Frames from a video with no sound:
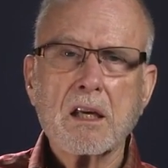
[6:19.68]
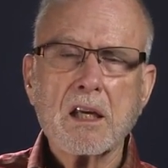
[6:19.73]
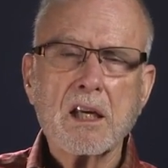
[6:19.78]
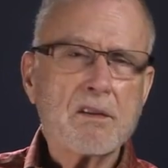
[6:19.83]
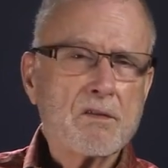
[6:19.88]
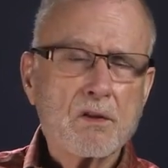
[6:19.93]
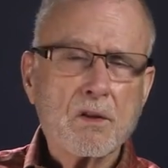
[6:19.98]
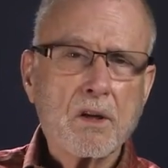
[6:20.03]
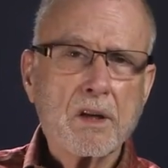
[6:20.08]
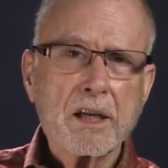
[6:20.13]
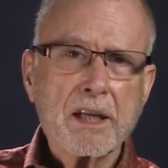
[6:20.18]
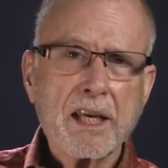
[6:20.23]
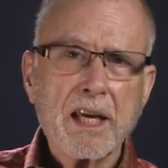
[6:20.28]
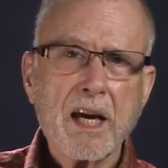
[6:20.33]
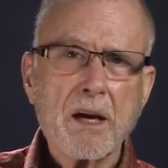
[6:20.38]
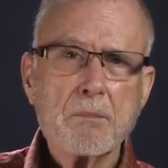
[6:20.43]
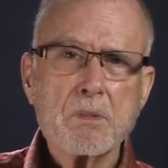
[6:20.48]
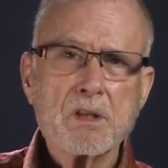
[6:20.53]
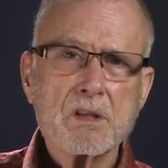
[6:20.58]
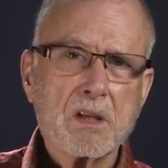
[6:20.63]
Even on a
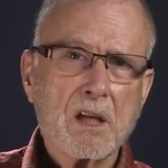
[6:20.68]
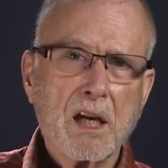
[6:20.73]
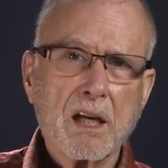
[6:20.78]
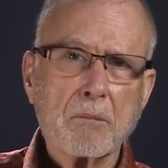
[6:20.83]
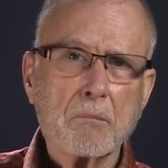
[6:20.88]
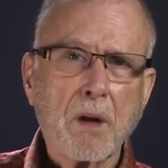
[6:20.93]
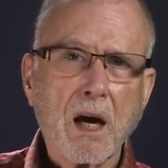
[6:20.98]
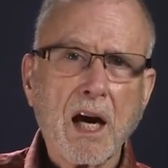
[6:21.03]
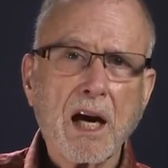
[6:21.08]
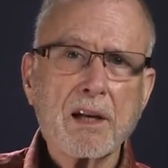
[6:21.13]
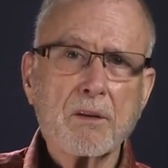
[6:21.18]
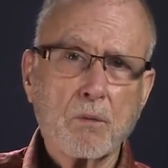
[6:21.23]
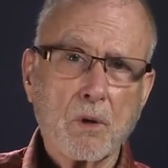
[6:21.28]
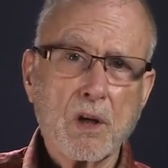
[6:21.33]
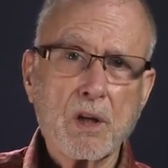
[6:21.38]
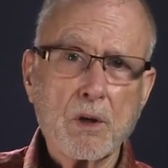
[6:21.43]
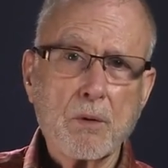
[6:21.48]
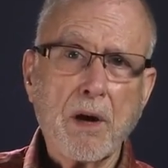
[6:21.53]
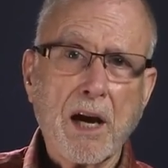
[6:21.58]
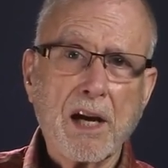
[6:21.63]
campus like mine,
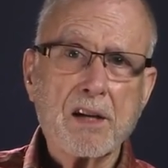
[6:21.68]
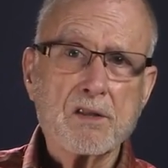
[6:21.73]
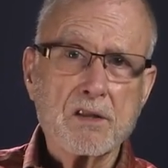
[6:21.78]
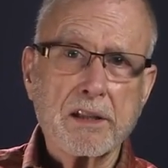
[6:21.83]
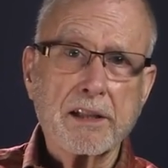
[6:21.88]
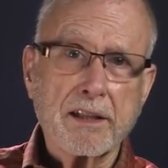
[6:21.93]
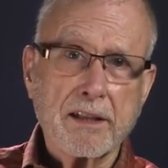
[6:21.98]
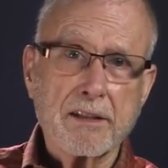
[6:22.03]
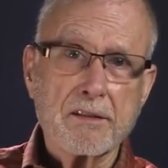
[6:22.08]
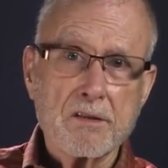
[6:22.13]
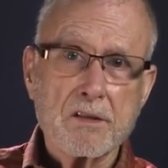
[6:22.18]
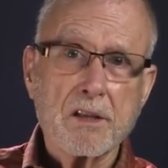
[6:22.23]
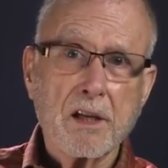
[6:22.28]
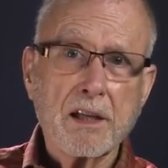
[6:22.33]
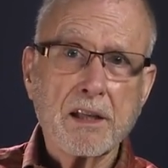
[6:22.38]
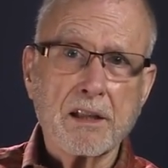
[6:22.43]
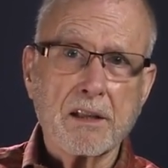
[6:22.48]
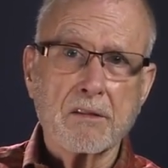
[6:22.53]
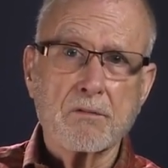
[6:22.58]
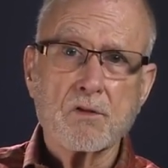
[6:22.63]
where you actually can
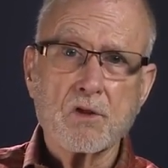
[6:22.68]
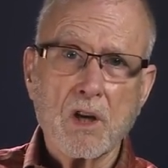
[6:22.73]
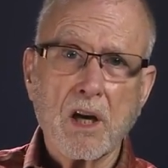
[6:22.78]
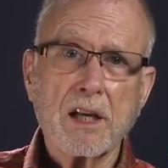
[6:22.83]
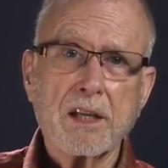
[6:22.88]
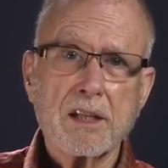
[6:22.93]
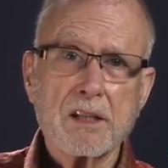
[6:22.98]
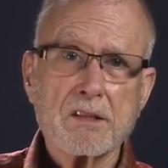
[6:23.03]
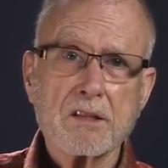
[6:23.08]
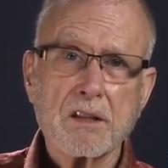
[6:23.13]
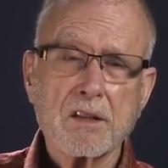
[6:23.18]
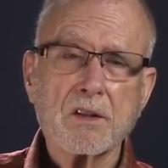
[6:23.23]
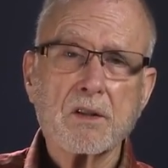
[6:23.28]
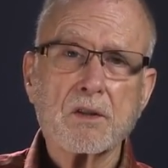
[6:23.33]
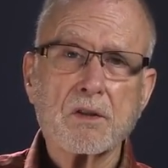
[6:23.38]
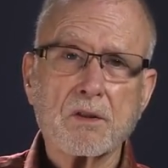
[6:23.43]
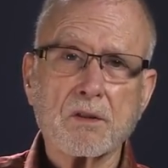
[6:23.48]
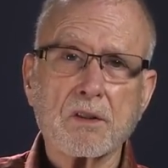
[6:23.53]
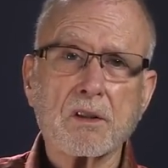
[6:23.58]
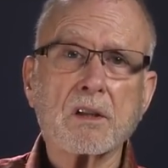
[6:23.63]
study Chinese
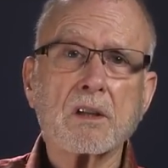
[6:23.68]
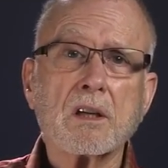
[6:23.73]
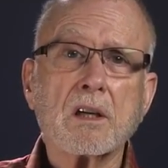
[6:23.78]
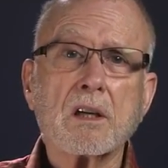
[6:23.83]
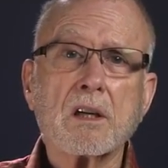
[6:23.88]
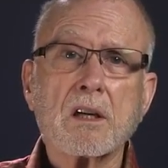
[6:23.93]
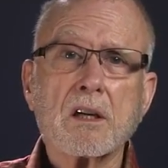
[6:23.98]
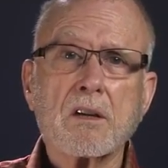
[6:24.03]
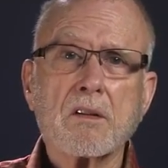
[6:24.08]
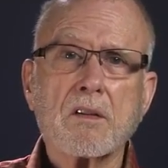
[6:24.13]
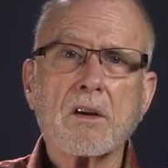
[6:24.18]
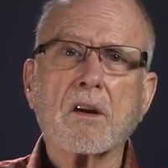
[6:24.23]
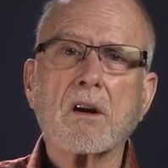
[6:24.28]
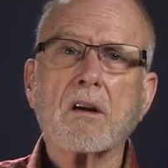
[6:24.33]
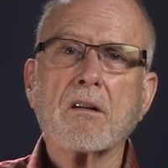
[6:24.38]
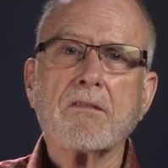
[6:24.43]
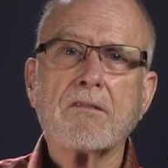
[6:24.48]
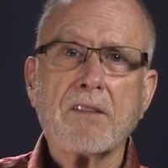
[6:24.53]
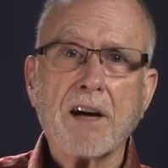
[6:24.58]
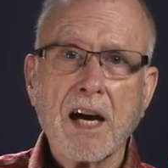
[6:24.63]
literature, there
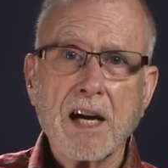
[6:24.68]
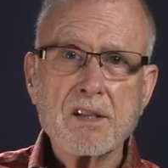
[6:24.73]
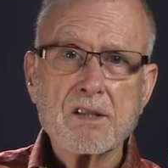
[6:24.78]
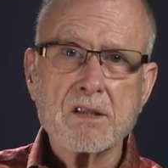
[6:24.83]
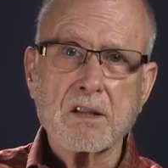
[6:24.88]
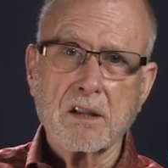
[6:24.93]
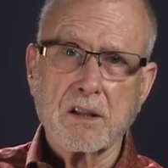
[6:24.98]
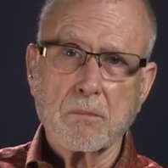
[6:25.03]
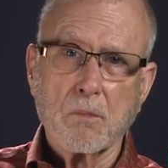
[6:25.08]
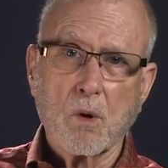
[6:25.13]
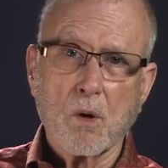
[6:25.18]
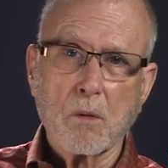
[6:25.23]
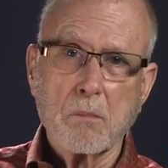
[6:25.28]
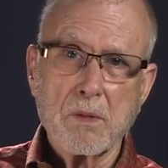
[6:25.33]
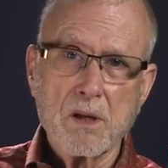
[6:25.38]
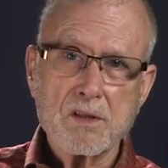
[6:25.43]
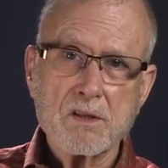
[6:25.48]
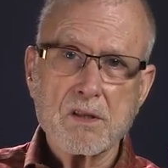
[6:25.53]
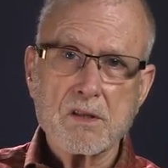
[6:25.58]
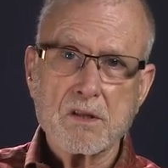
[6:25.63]
are vastly more
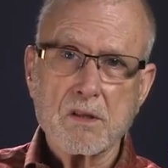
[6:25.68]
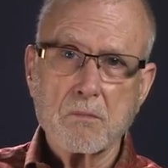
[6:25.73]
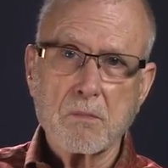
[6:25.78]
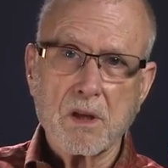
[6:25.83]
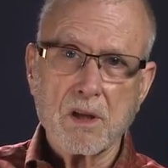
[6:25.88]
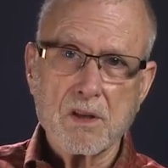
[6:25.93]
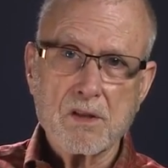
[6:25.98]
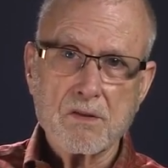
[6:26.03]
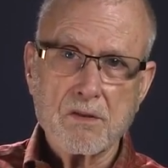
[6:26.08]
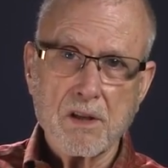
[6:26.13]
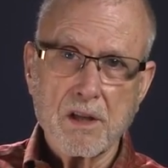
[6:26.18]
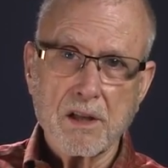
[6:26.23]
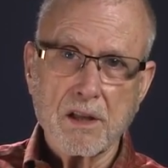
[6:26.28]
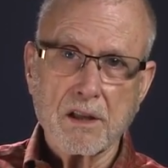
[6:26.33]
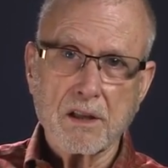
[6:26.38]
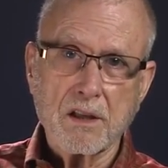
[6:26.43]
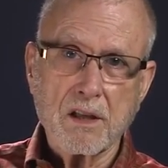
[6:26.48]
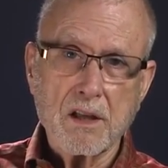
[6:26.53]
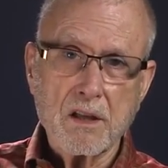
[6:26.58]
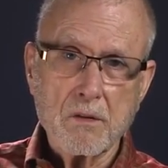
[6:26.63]
business
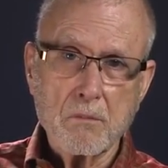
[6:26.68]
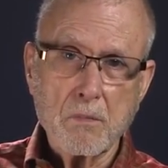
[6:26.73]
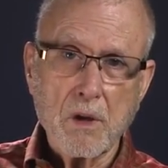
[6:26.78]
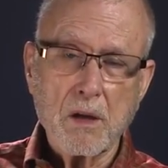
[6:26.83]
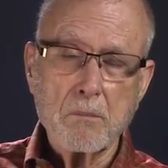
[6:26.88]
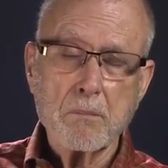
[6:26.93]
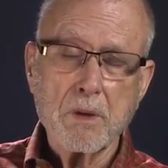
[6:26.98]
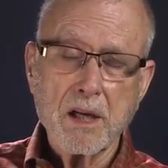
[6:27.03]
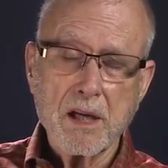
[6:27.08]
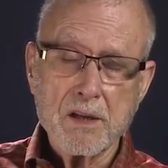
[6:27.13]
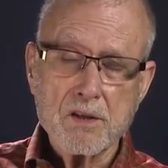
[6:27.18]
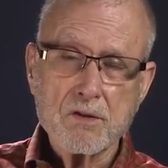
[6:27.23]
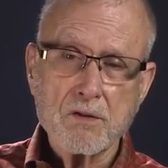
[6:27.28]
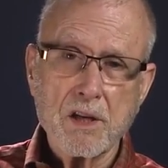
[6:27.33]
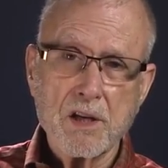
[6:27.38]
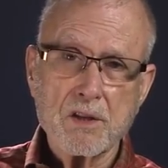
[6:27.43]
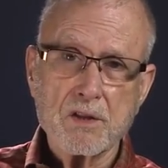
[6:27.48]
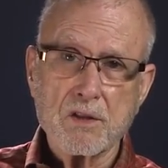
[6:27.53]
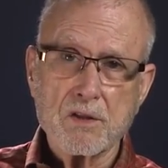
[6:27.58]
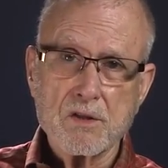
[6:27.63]

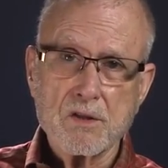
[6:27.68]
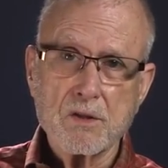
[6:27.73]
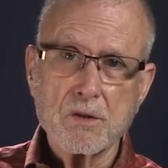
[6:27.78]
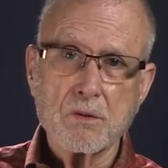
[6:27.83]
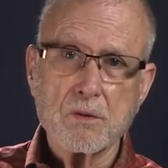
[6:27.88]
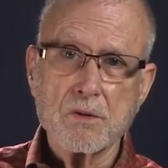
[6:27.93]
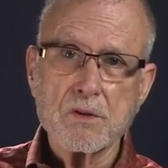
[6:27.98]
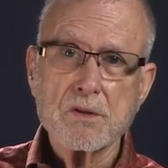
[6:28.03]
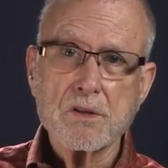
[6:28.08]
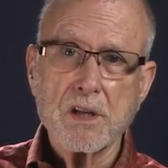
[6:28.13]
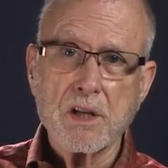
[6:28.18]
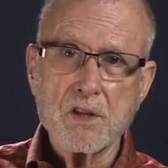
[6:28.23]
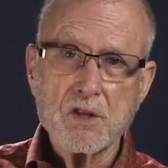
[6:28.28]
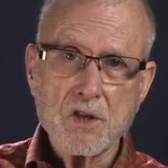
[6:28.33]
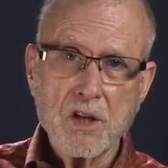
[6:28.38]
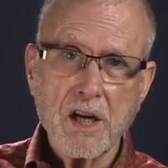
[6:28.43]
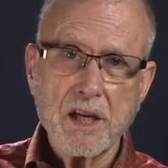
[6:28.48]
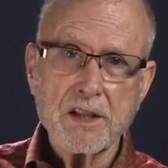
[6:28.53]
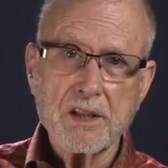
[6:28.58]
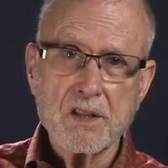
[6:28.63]
administration students than
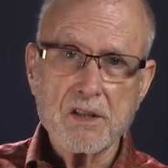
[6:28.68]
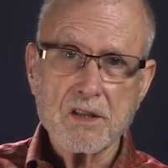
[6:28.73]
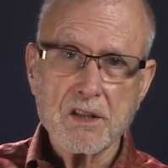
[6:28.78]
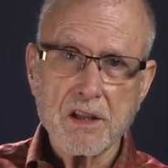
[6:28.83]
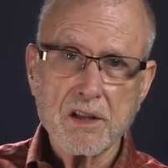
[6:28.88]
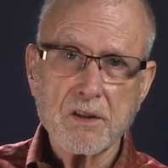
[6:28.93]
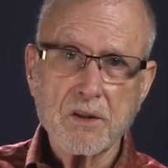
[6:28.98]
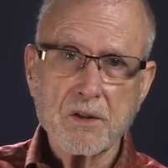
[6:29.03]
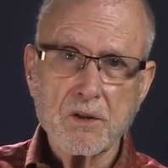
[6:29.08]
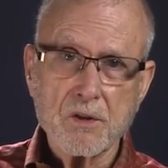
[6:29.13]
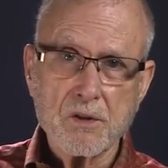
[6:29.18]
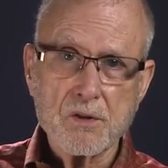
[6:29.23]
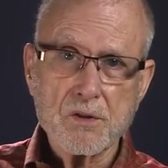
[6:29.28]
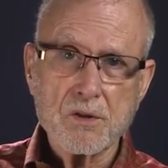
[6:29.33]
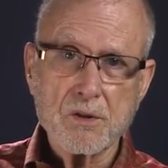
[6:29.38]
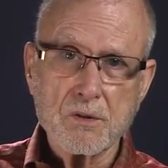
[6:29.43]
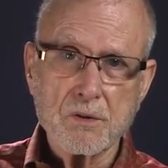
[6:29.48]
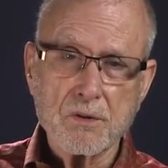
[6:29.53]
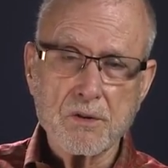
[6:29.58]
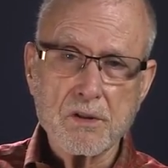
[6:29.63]
Chinese literature
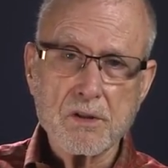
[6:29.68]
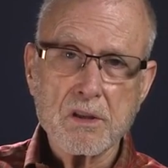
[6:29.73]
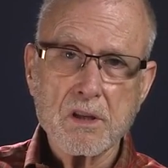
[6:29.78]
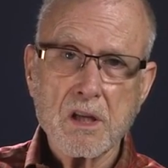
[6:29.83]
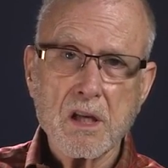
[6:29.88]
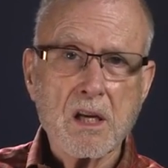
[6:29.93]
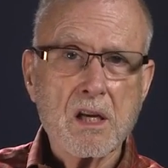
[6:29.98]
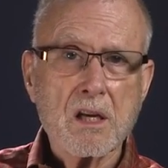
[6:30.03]
students.